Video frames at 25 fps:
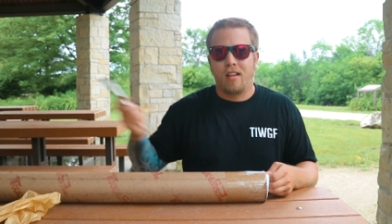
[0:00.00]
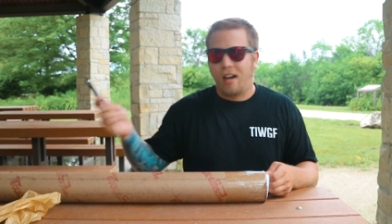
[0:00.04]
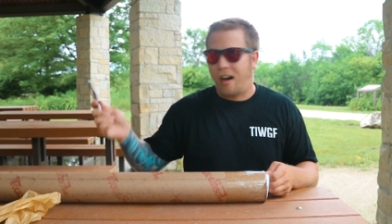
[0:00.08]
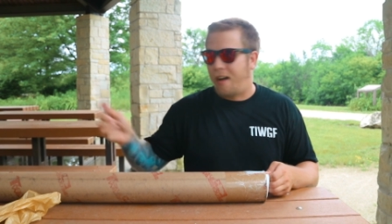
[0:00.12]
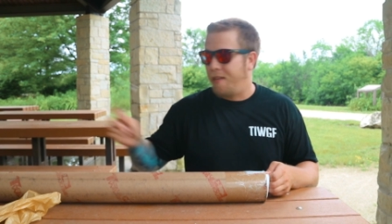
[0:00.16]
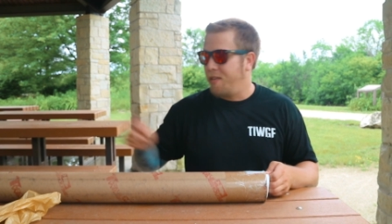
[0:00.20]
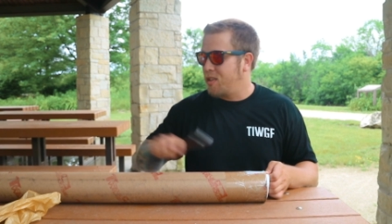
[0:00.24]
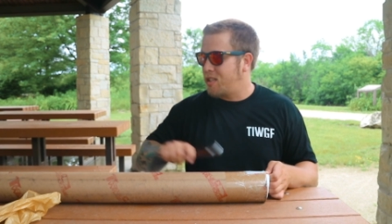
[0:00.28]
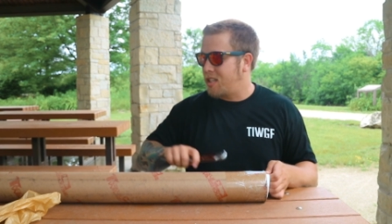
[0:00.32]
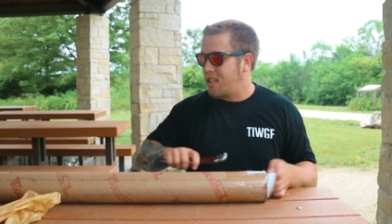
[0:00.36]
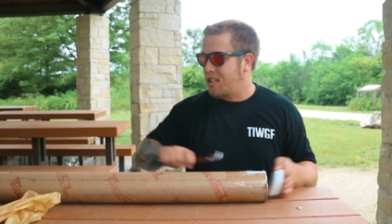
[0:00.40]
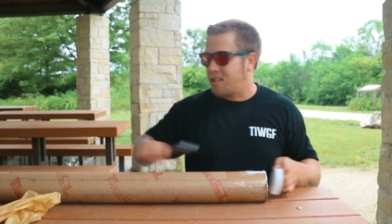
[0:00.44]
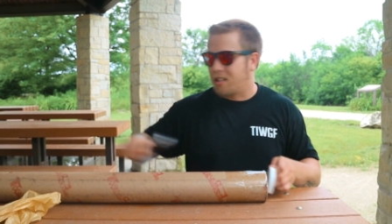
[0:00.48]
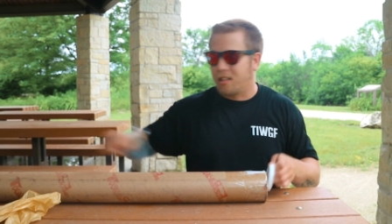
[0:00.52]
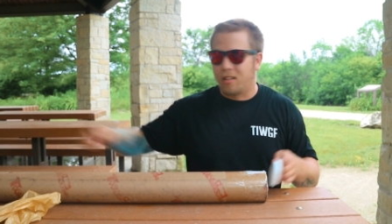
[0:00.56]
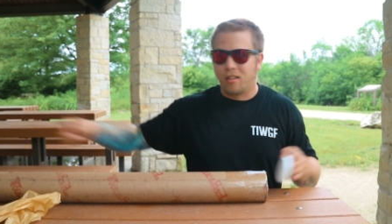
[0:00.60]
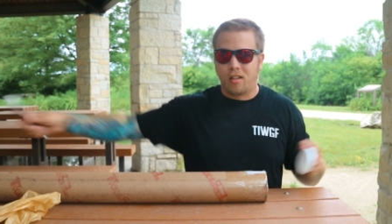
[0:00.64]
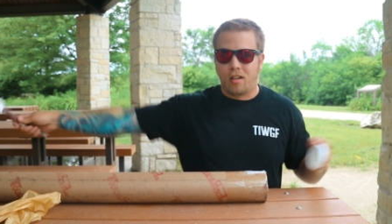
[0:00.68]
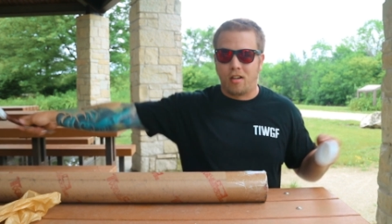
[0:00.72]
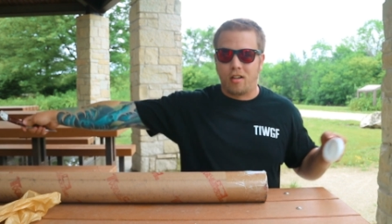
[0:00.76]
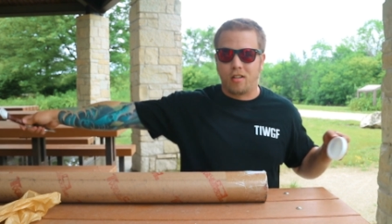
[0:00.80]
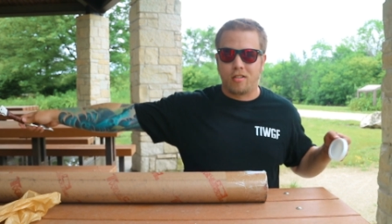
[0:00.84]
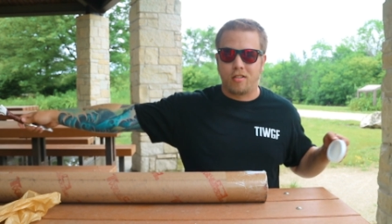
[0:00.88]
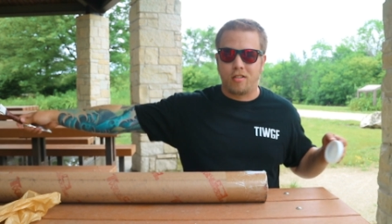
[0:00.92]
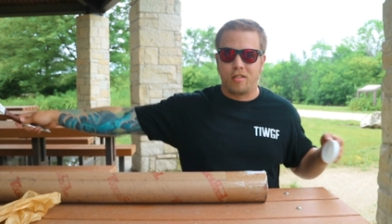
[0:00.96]
Obviously it's a
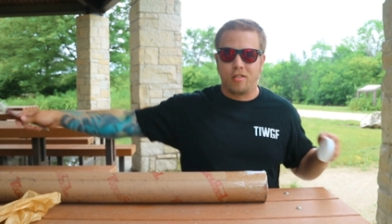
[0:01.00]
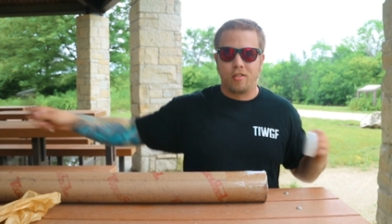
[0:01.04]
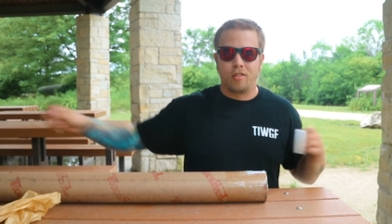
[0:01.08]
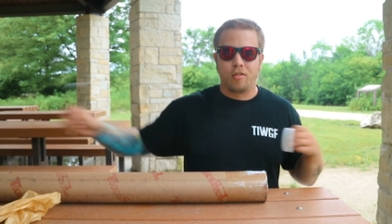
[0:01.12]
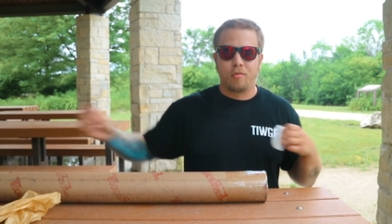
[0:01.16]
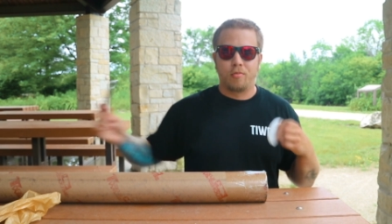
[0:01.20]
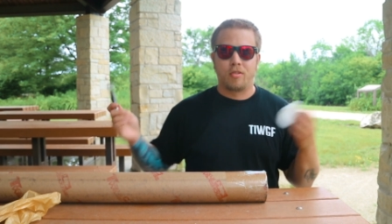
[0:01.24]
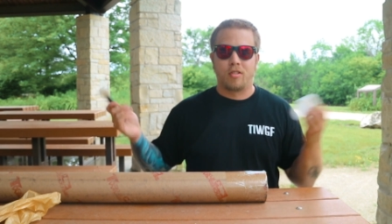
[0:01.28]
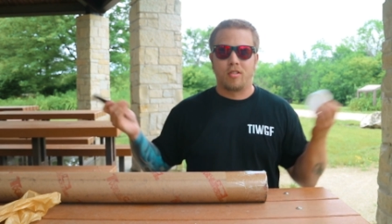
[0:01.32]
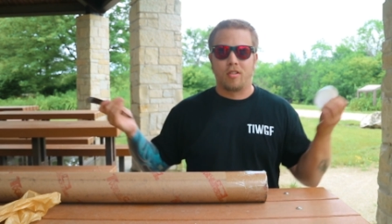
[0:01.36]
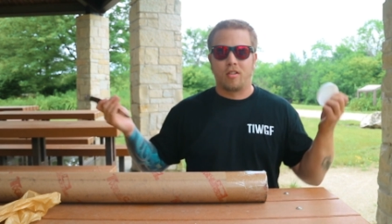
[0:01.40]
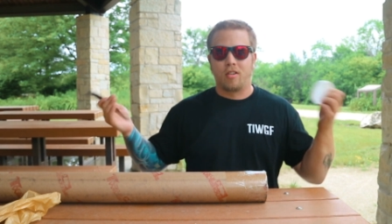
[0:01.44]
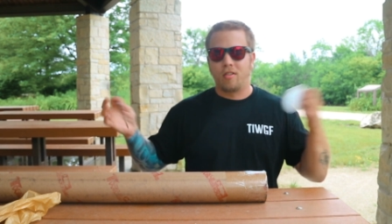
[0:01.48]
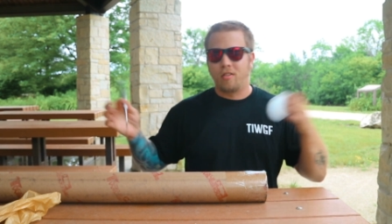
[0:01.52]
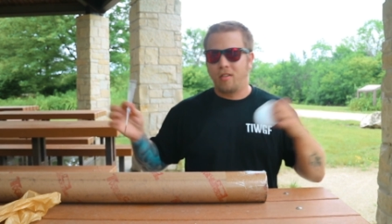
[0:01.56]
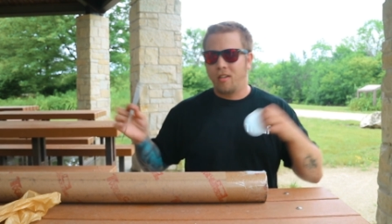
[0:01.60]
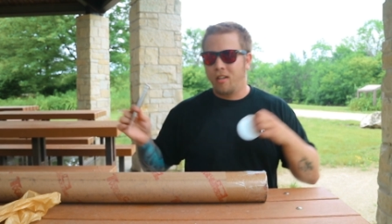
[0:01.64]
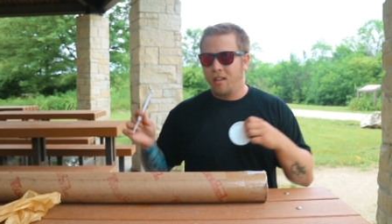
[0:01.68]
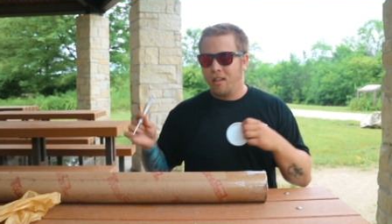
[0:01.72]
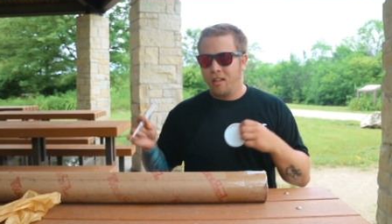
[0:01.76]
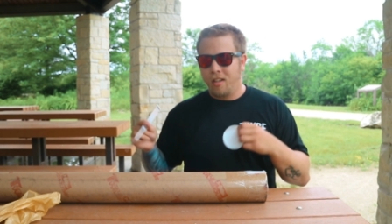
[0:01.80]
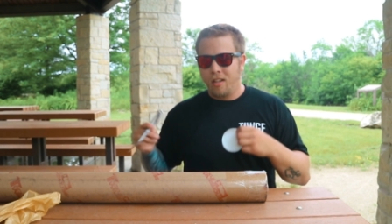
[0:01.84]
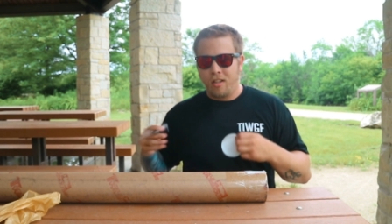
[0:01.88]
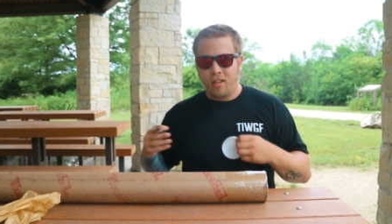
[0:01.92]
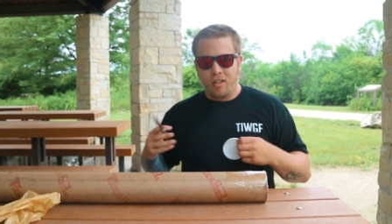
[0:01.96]
long tube, so
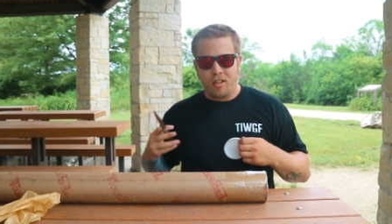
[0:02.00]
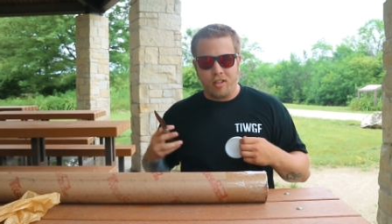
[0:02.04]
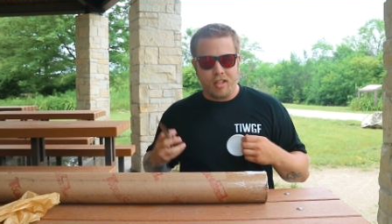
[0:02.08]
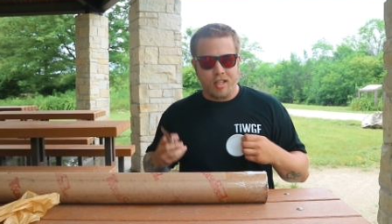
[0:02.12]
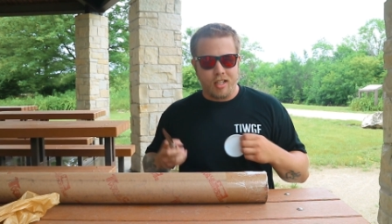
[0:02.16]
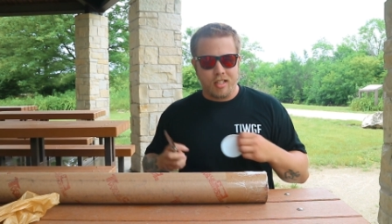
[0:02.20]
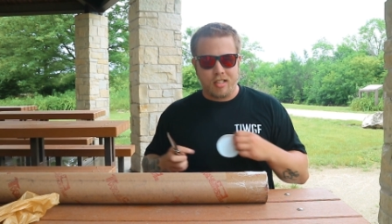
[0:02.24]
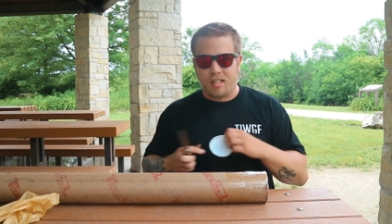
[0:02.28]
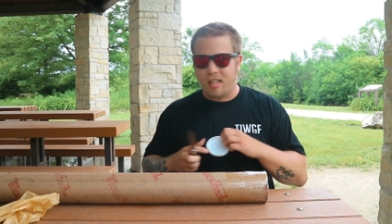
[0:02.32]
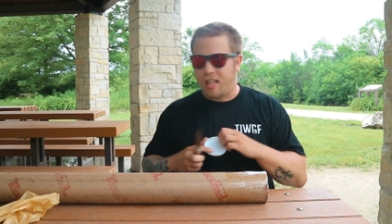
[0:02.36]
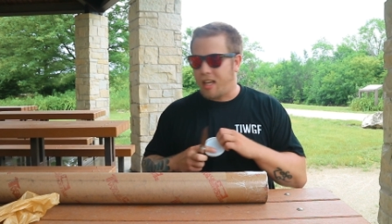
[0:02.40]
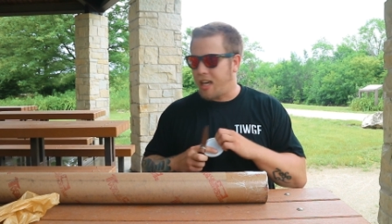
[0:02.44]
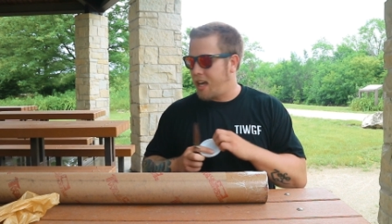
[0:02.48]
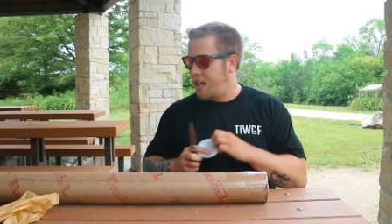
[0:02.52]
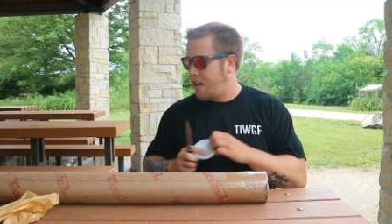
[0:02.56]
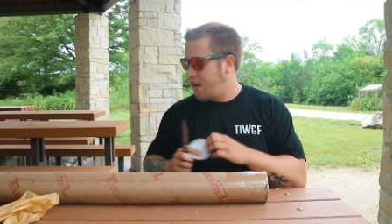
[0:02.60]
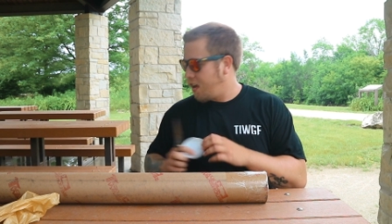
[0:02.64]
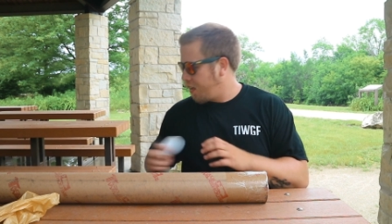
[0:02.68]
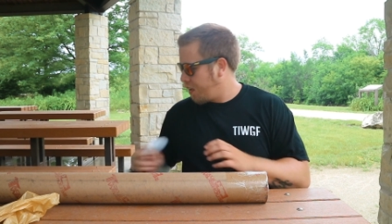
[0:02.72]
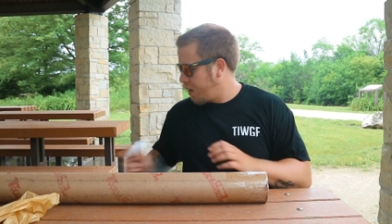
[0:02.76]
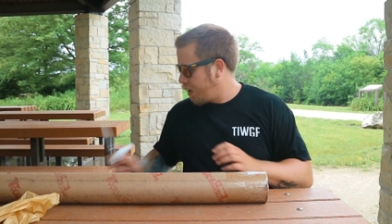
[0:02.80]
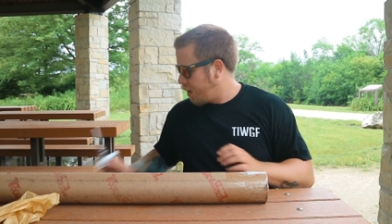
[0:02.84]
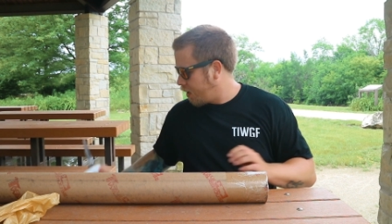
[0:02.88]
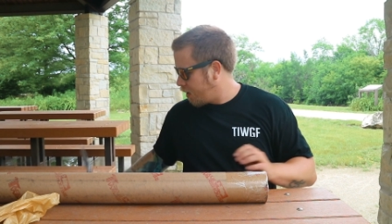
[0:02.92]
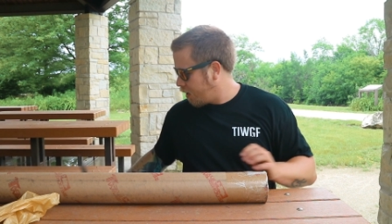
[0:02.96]
you can guess that,
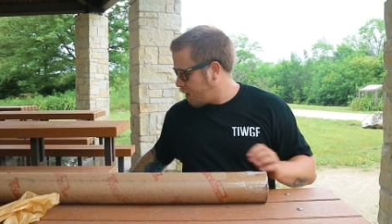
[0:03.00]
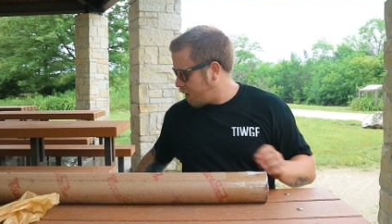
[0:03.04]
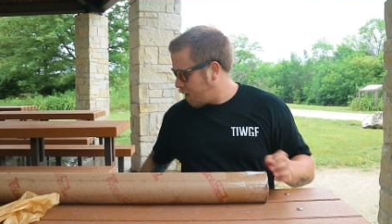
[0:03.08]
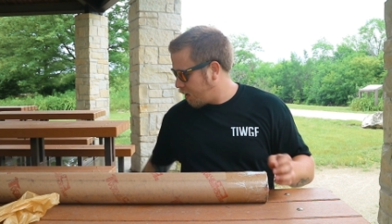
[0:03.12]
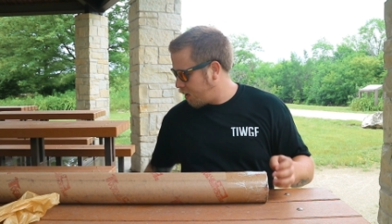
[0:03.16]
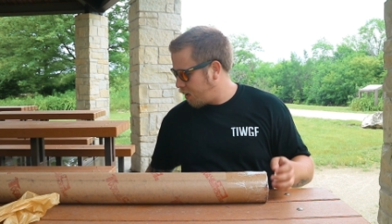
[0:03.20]
and then